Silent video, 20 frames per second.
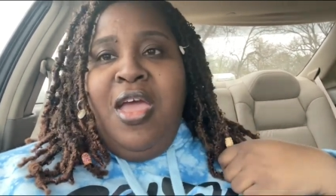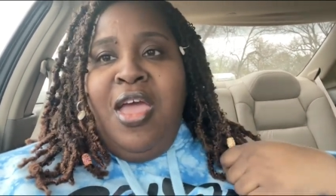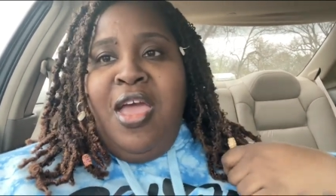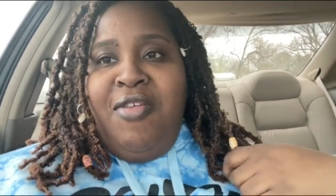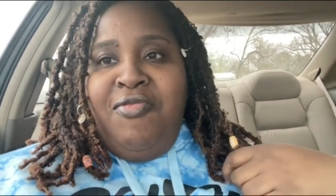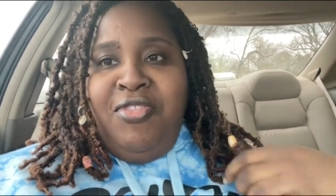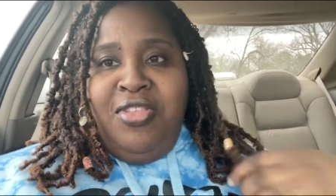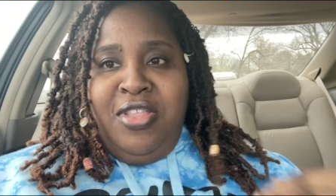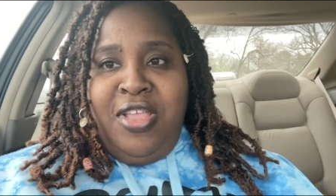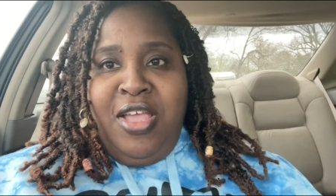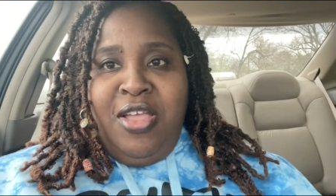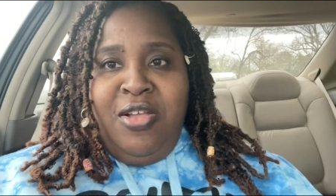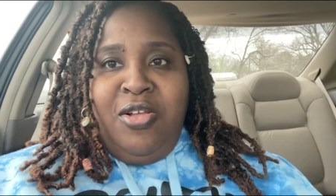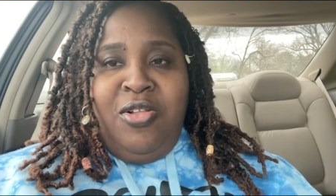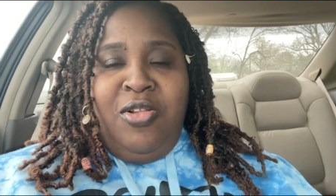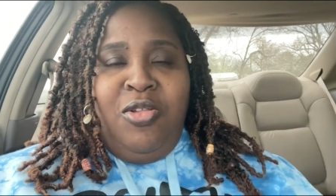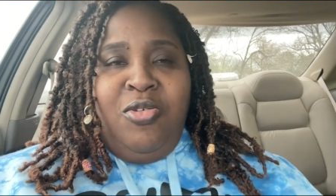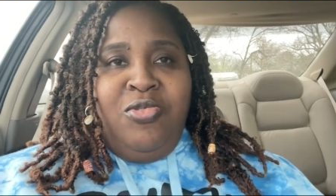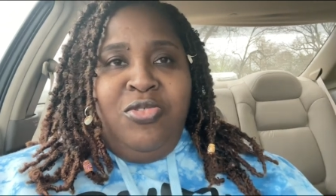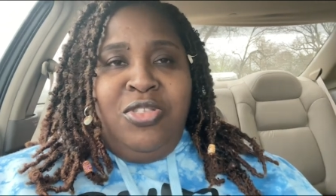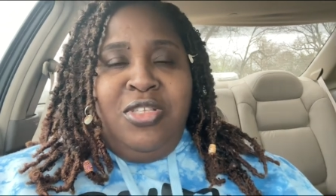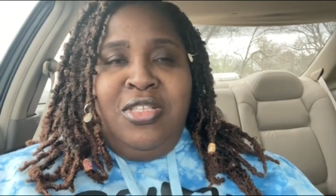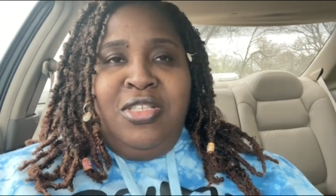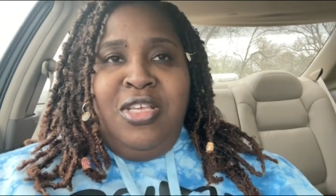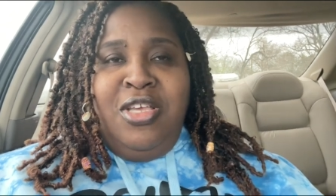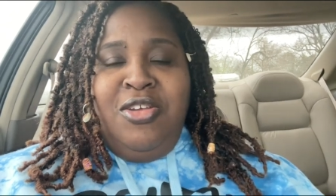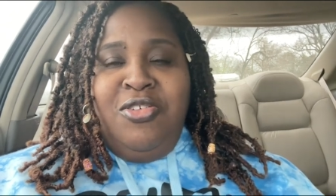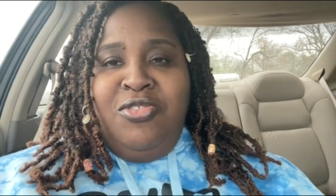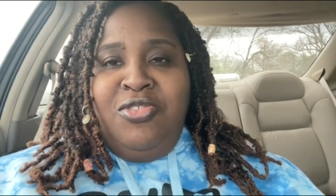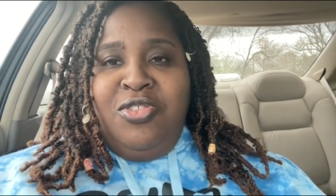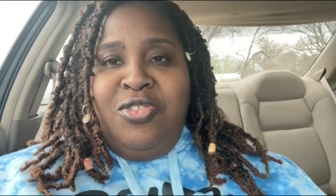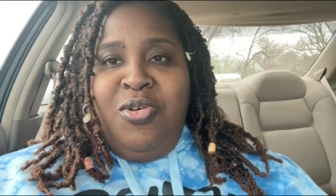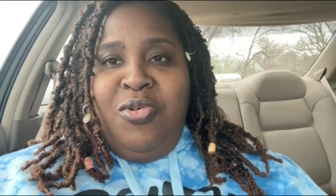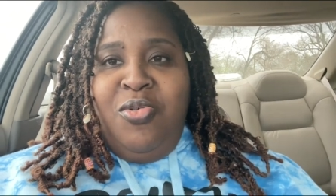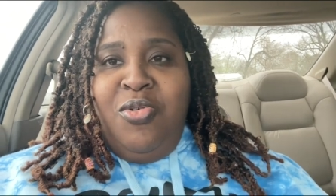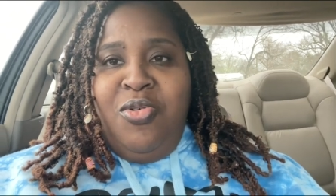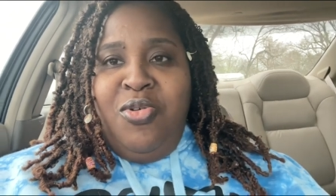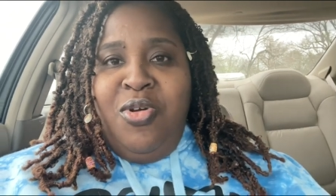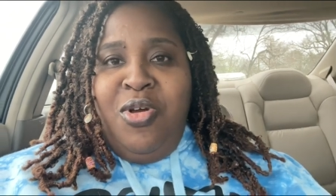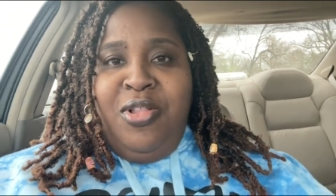Everything closes here so
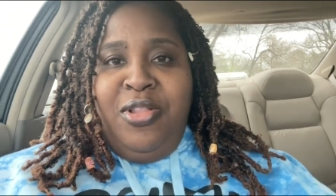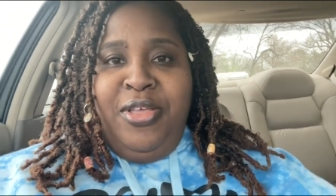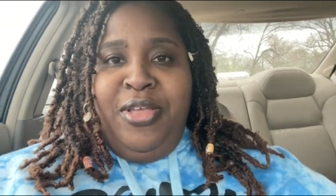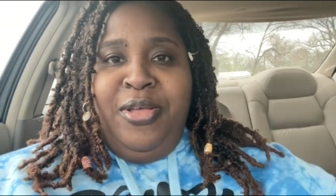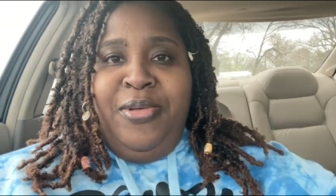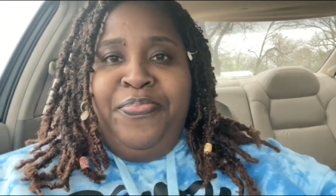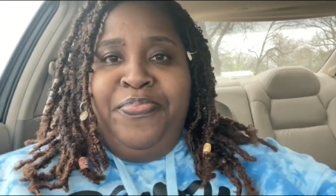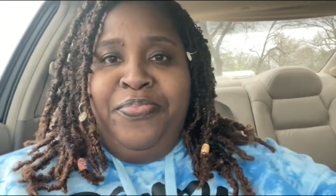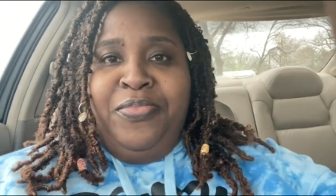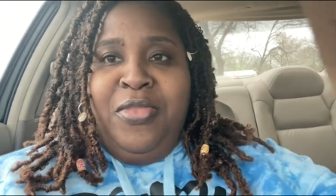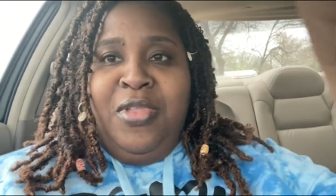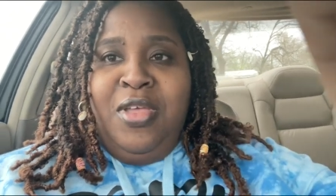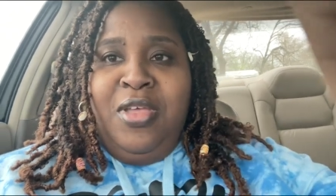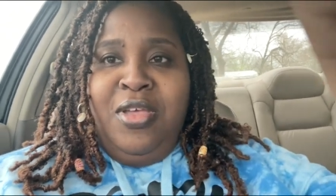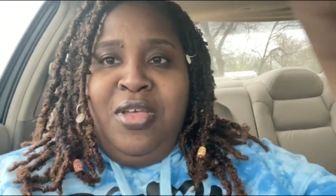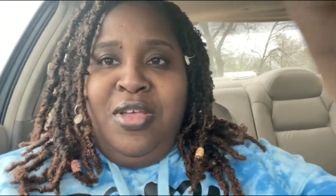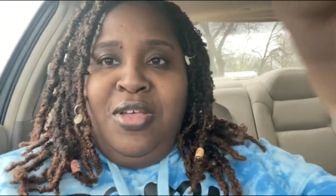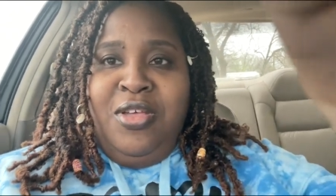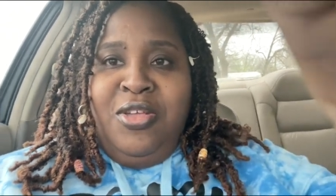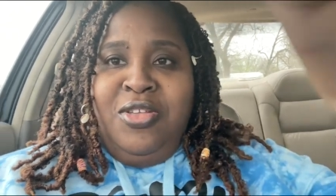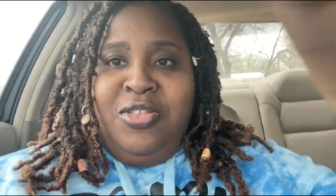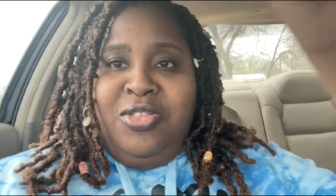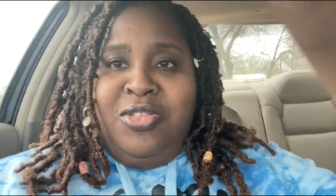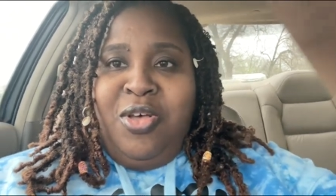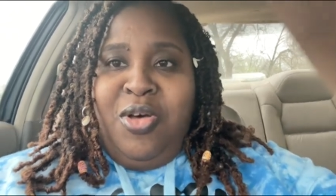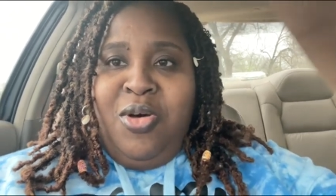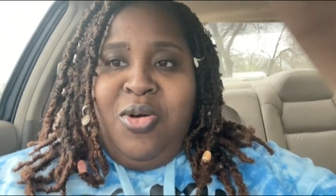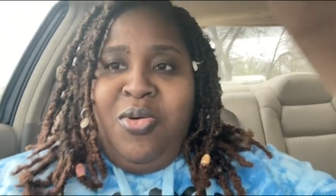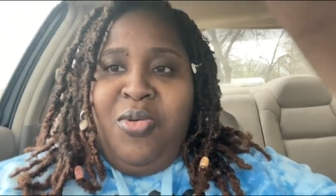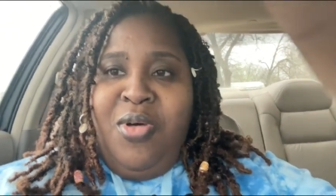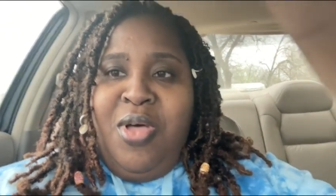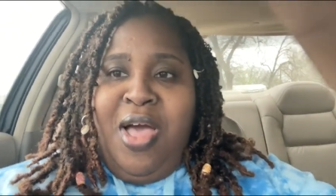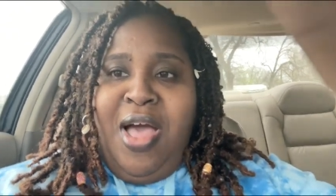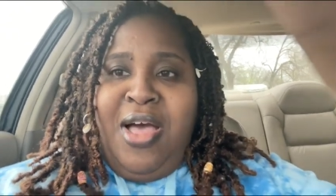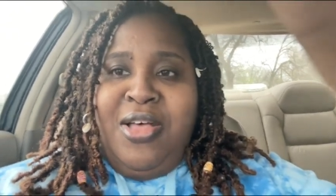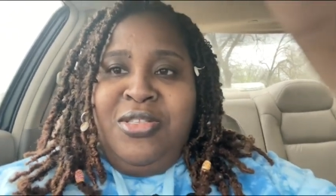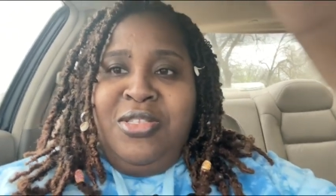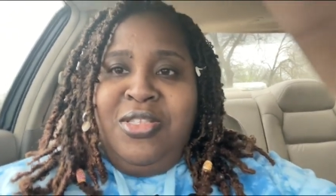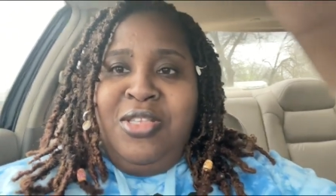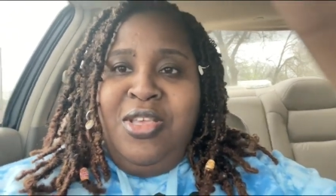early. So
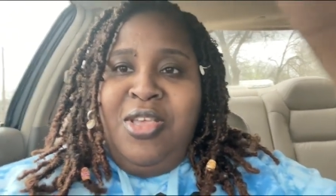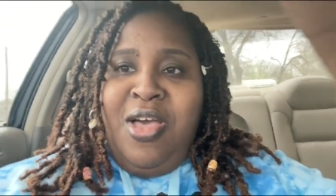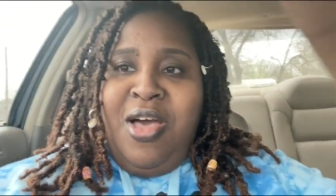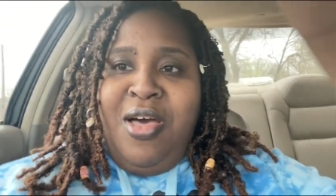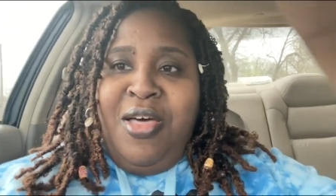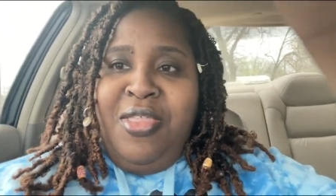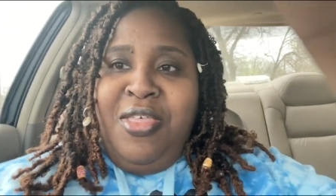I'll see y'all